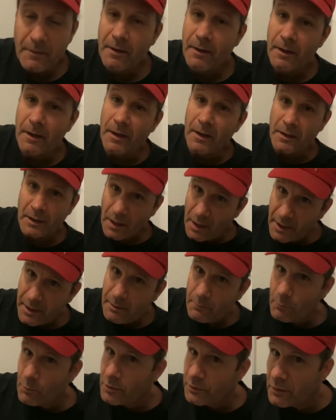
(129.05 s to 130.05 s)
And I
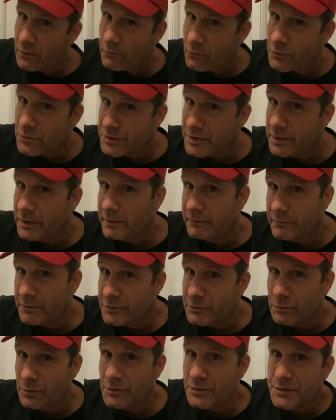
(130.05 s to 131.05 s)
am one of those
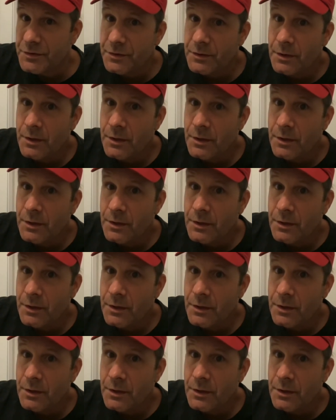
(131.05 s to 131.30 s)
individuals.